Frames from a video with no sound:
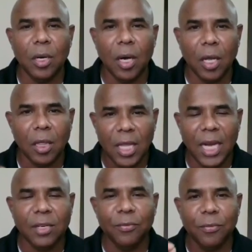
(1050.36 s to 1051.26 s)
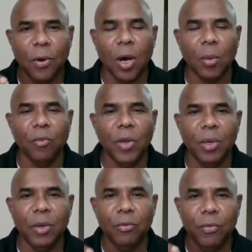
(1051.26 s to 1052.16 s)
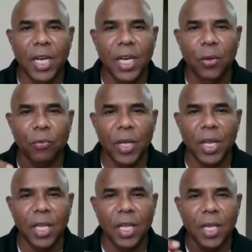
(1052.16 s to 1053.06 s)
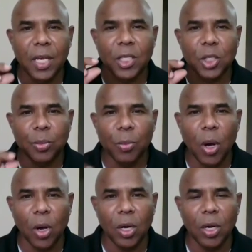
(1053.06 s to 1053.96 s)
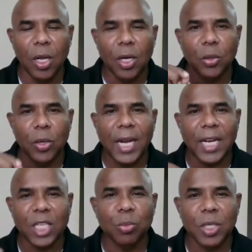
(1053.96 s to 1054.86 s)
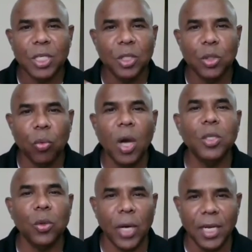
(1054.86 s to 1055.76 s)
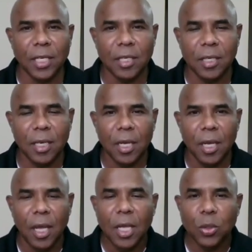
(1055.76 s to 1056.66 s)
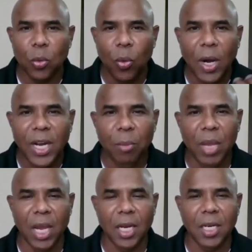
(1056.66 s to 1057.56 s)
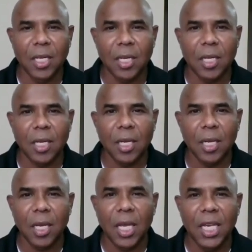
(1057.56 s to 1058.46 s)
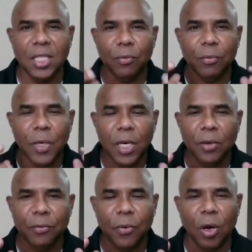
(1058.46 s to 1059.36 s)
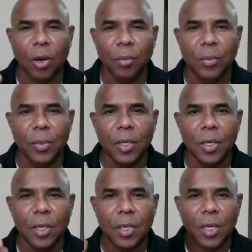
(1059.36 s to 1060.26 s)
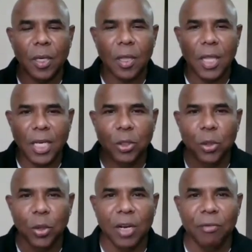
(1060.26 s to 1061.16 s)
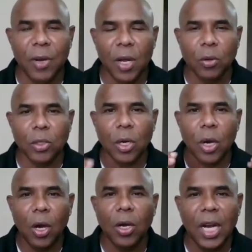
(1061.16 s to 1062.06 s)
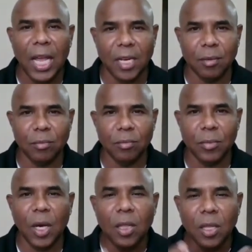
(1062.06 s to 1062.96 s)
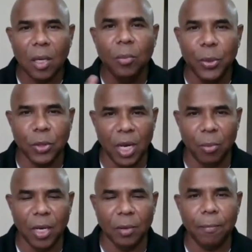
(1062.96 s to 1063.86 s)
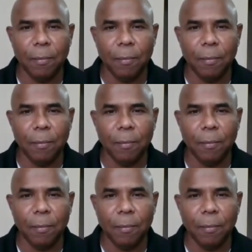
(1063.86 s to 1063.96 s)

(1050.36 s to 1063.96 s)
on that form will be very, very small to write as much as you want to write. So what I made is a Word form that you can fill out online on the computer, I mean.